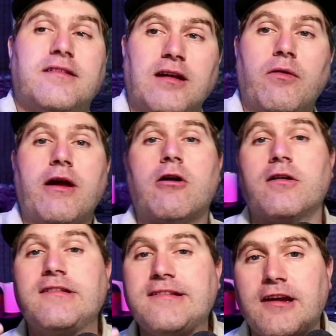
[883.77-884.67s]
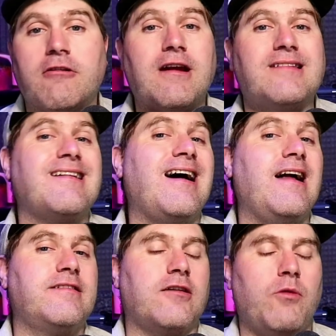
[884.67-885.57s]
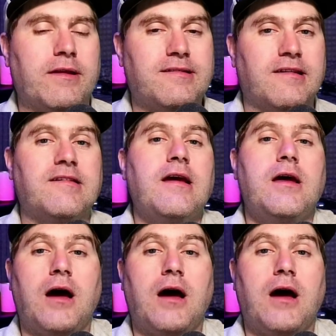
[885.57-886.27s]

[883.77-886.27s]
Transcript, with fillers: So there are serious consequences